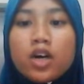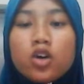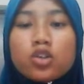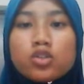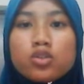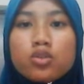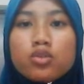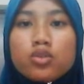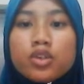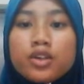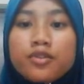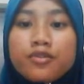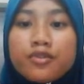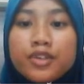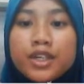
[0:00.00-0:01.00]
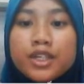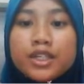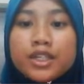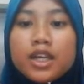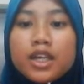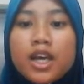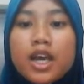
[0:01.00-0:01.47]
also
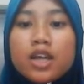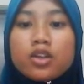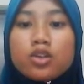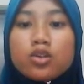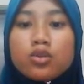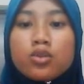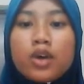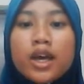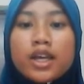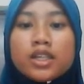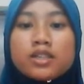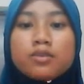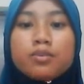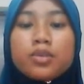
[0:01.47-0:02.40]
referred to as